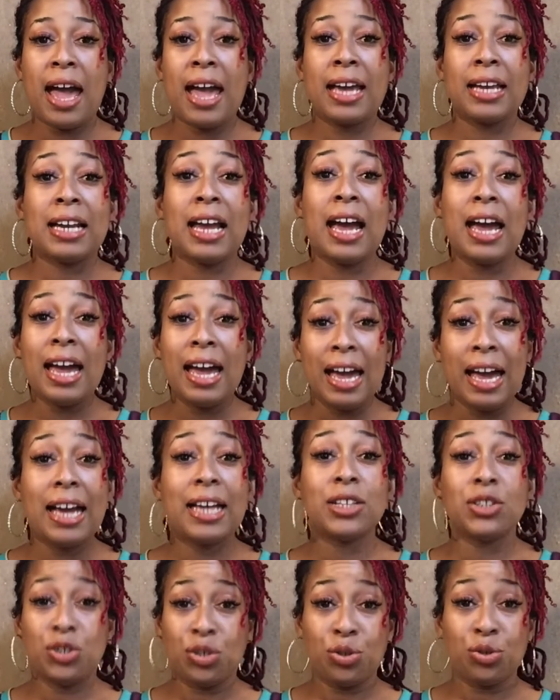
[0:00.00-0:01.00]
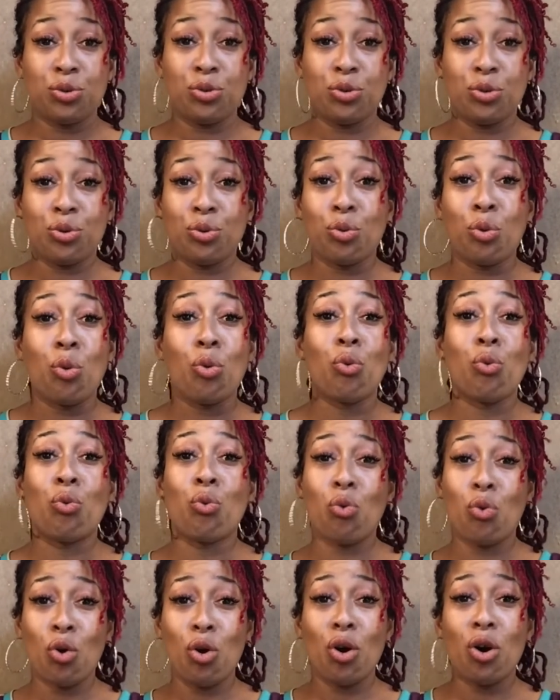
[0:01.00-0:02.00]
and I had to
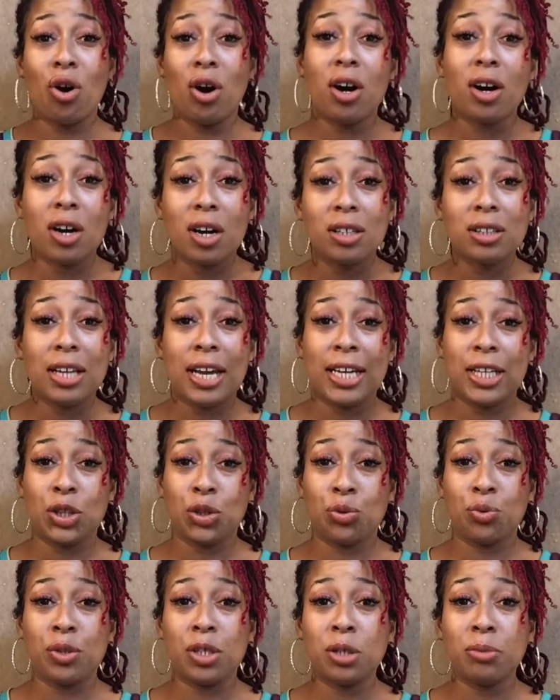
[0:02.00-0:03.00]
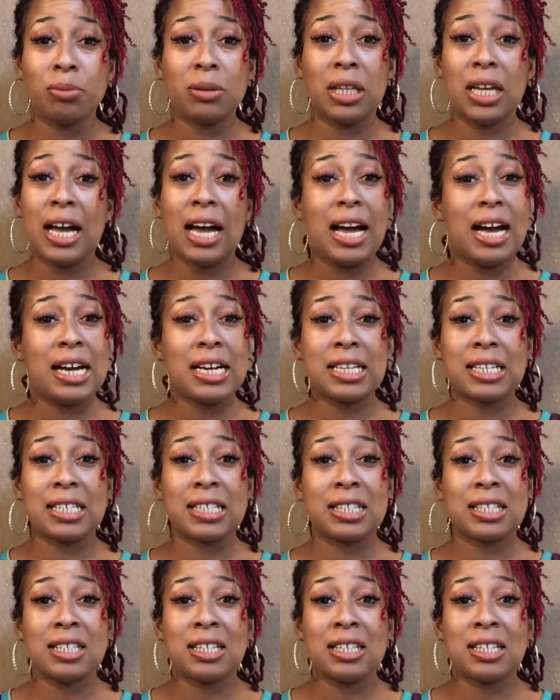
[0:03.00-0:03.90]
walk like 3 blocks,